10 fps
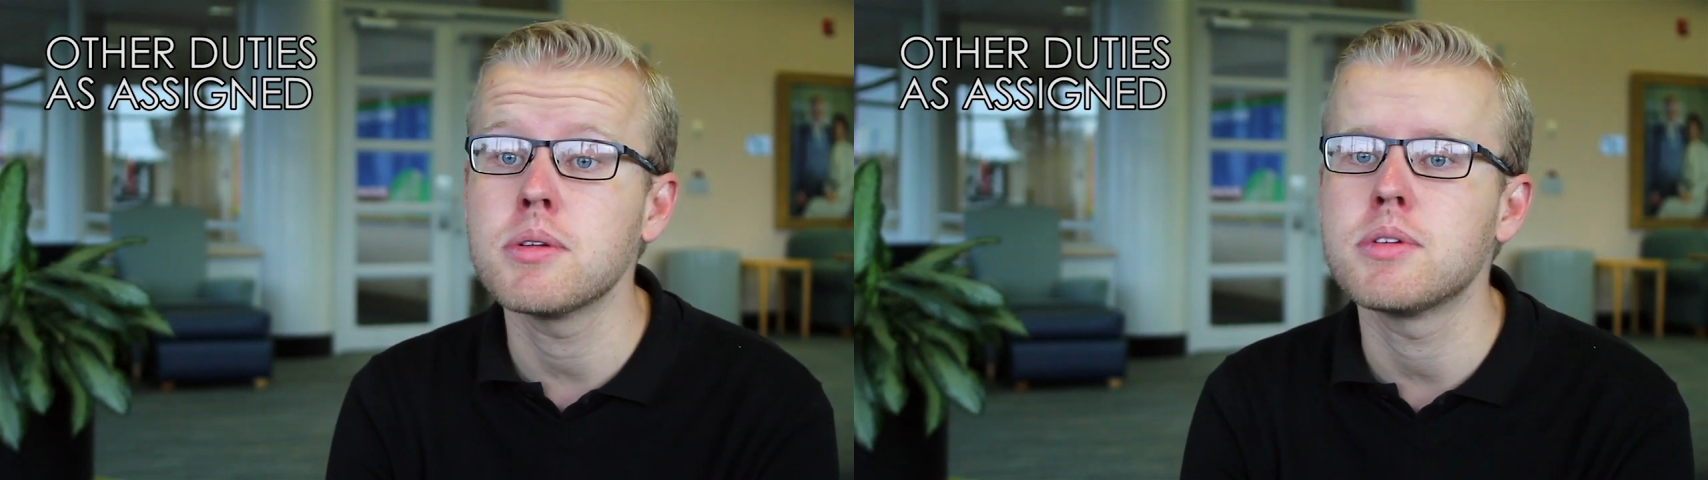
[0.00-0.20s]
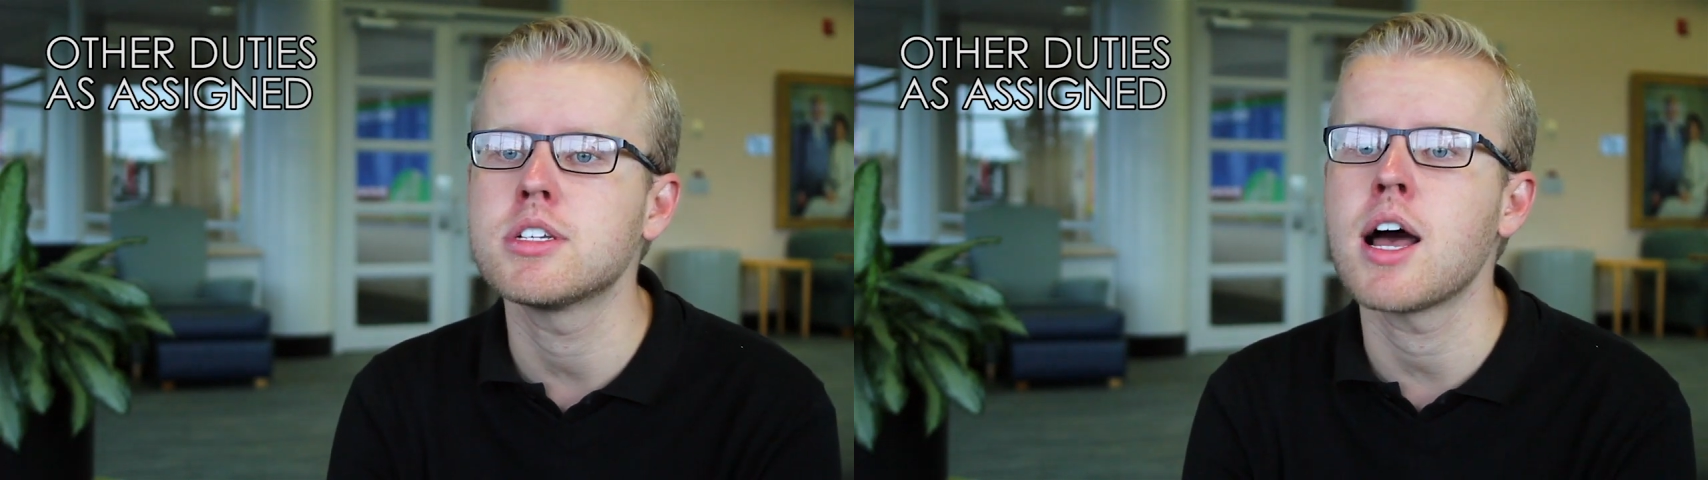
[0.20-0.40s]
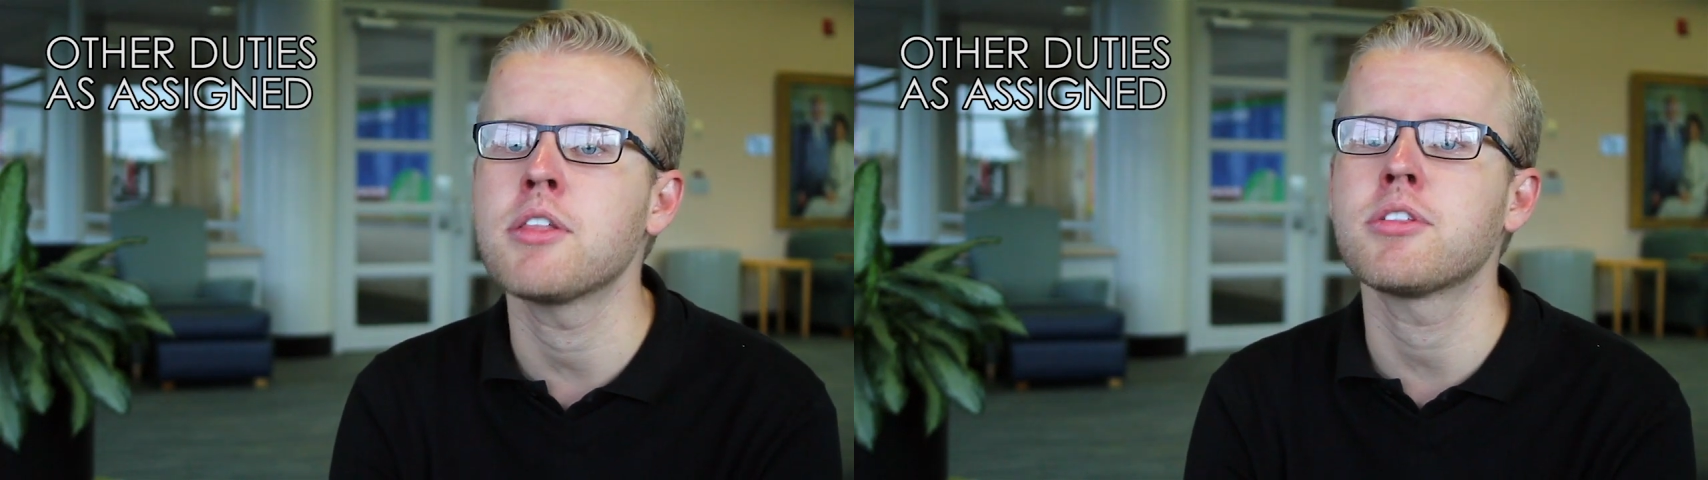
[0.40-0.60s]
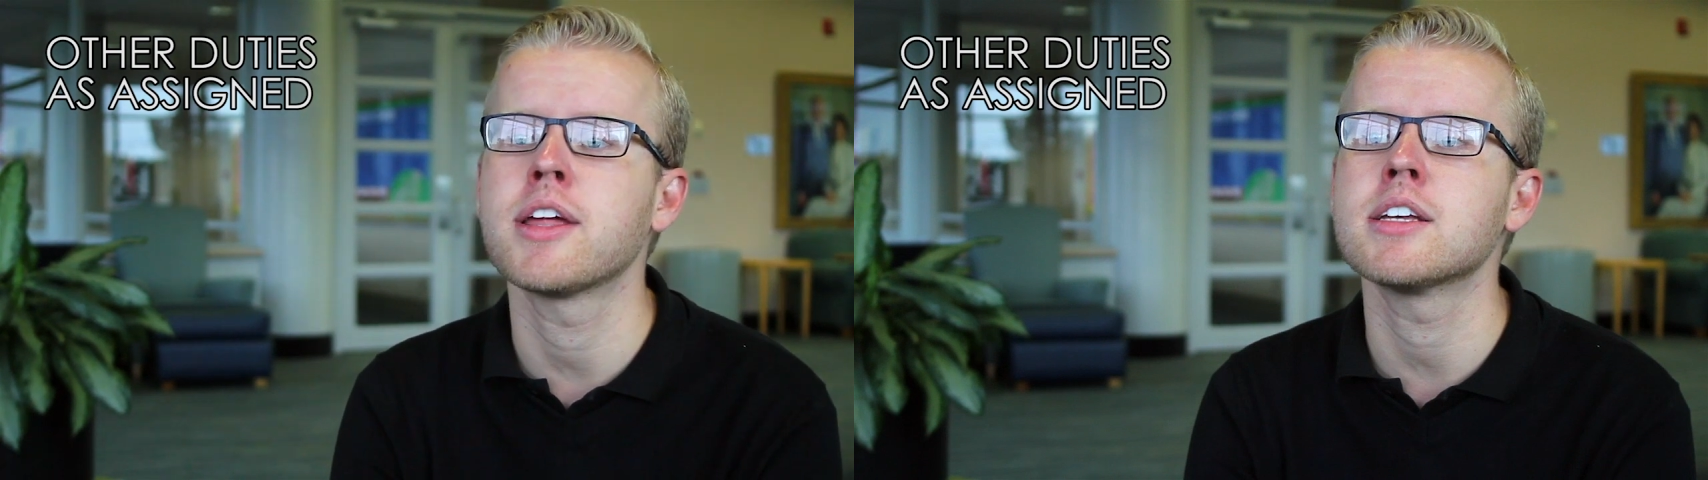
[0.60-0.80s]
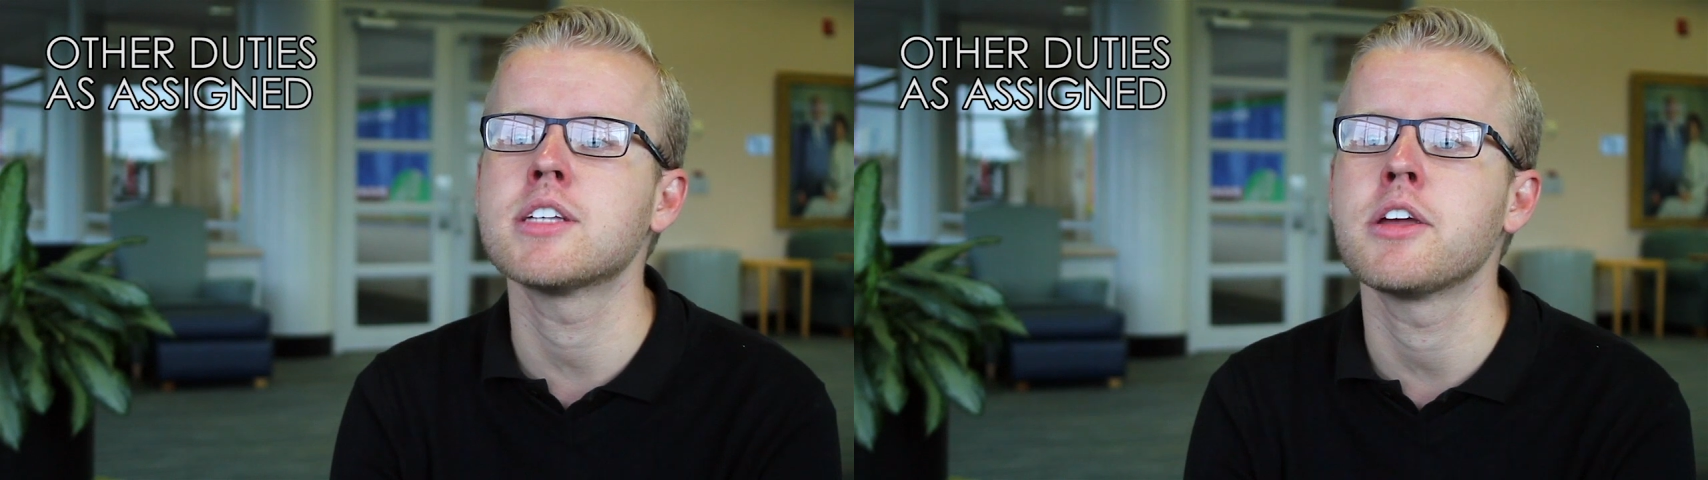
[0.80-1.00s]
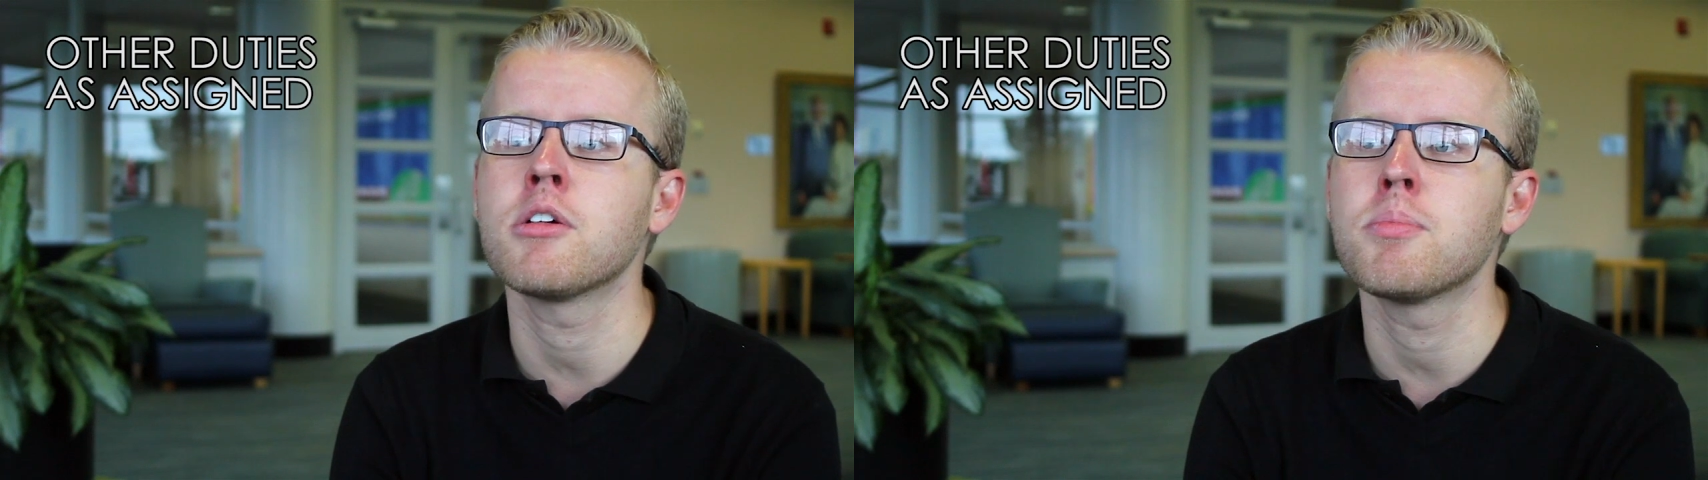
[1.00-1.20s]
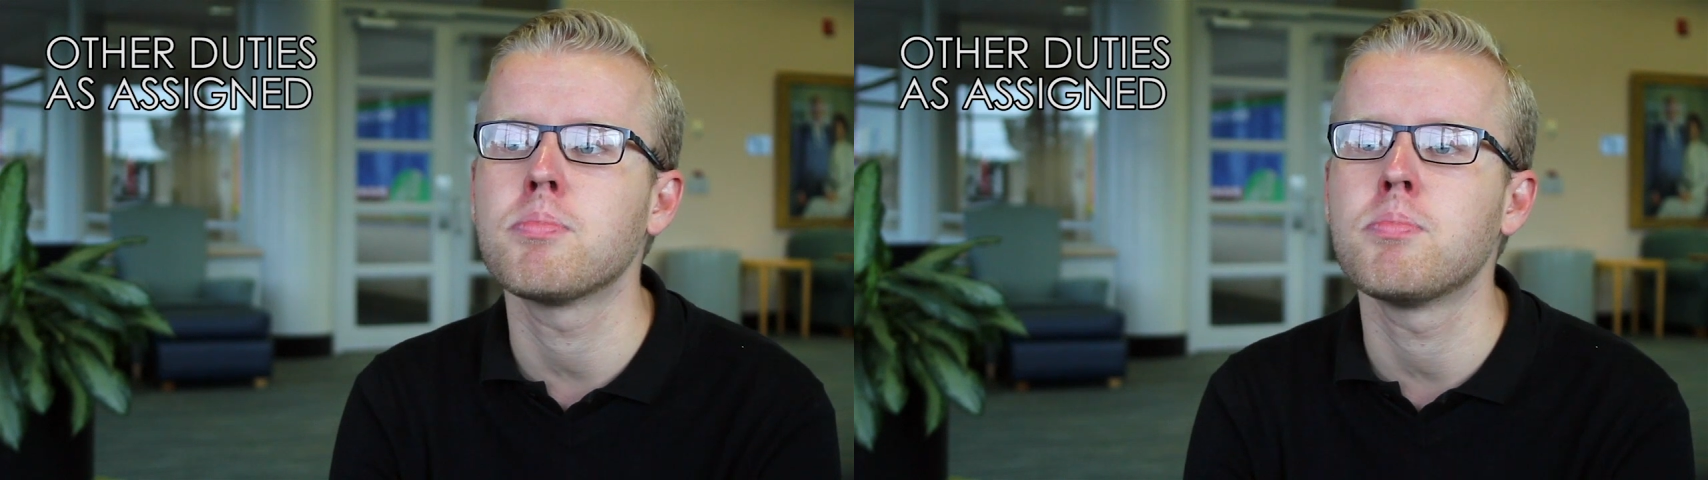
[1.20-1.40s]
just other things that your